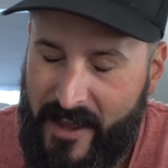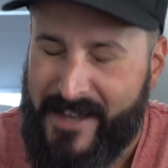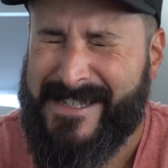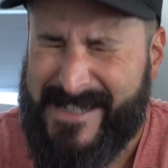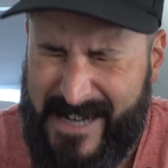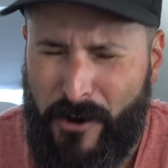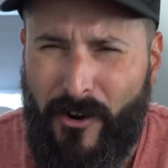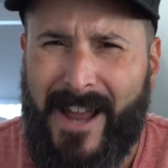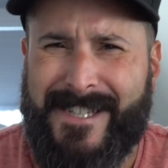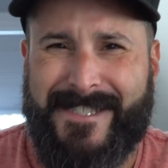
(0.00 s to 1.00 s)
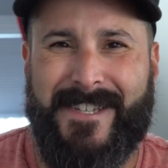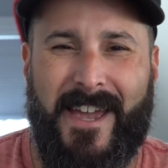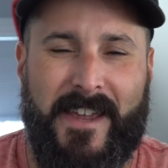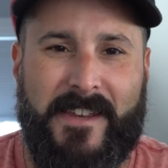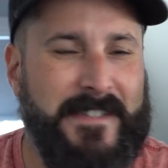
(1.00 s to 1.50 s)
and dare I
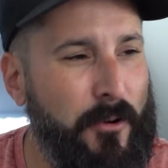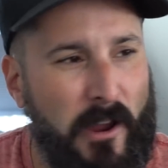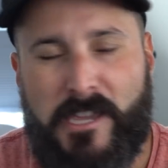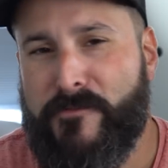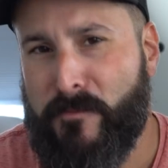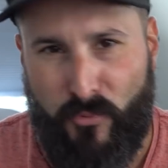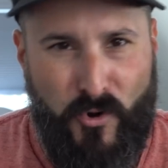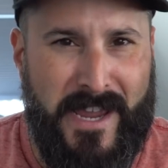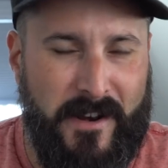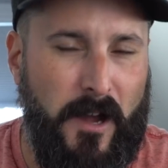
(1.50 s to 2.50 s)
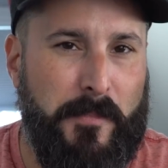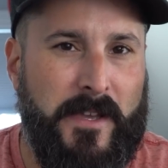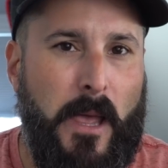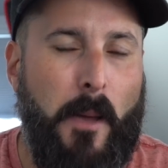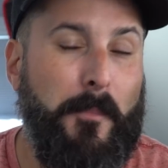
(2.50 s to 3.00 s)
even bring it up,
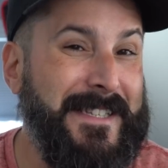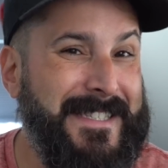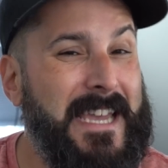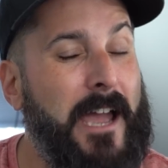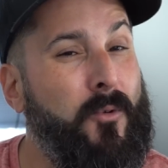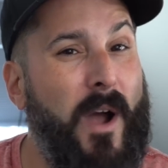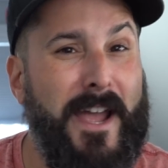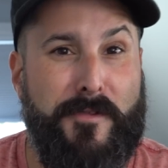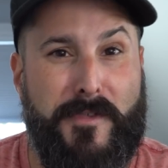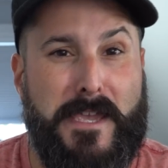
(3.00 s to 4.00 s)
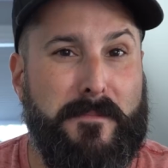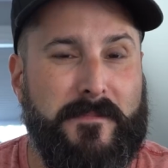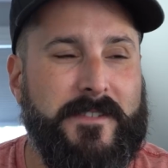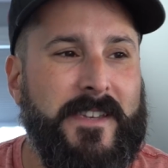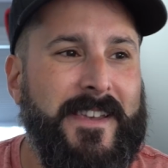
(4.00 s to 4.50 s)
but DIY
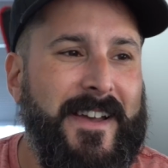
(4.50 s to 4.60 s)
themes,